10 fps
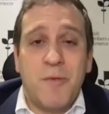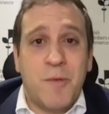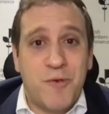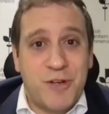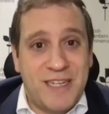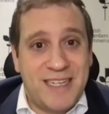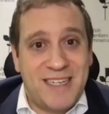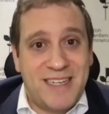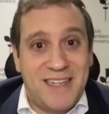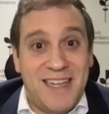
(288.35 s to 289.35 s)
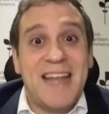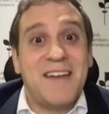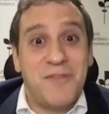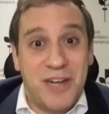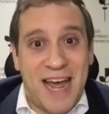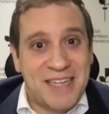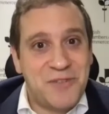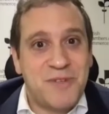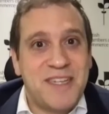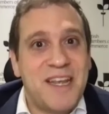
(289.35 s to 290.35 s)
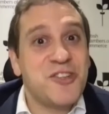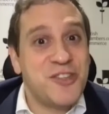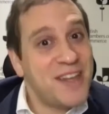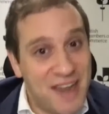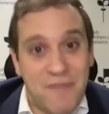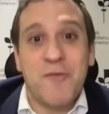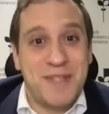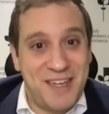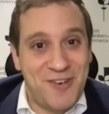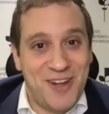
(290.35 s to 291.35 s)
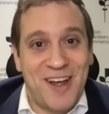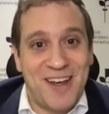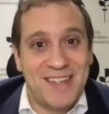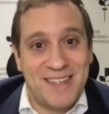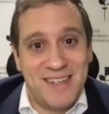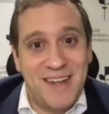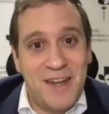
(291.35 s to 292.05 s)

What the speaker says: were predicted at the end of the last recession that never materialized,